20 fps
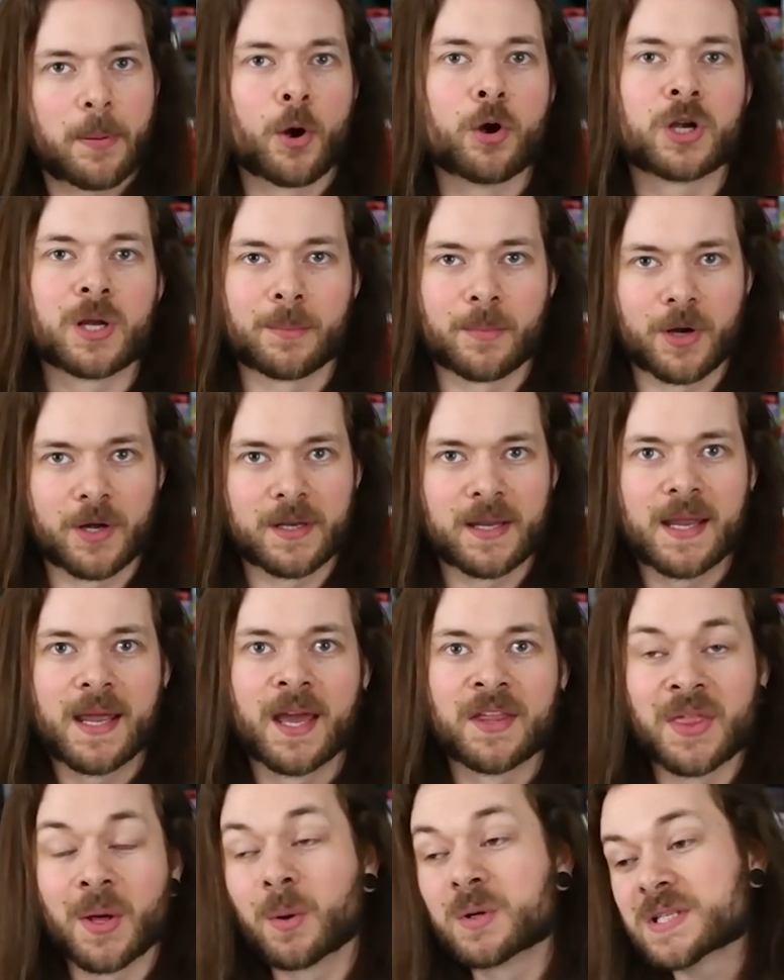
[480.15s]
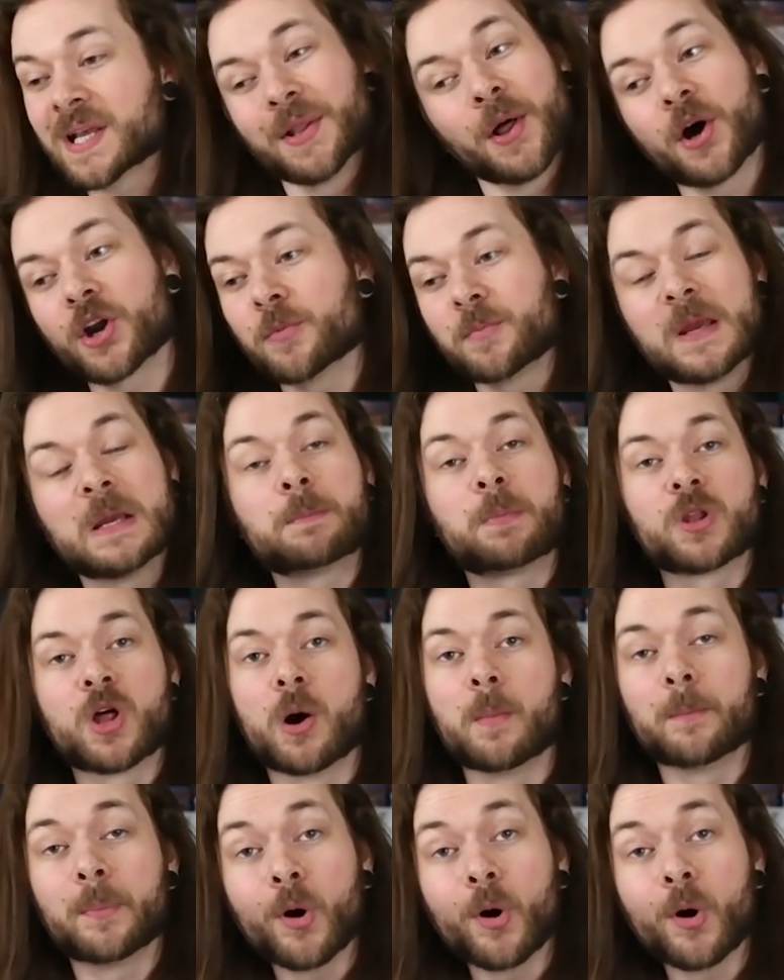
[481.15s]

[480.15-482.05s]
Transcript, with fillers: Pokemon. There was a lot of people on